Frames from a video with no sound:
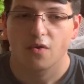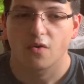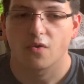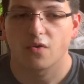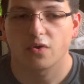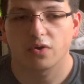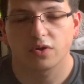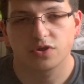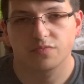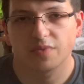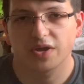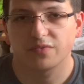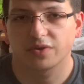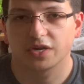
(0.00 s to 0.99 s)
Or you
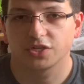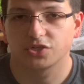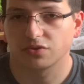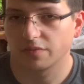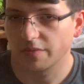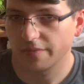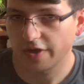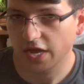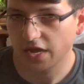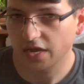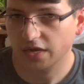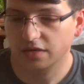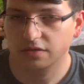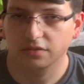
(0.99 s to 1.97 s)
might want to trim it
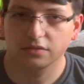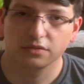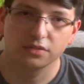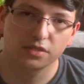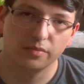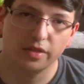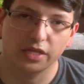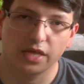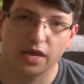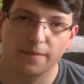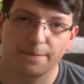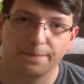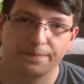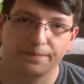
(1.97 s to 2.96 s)
back, something like that.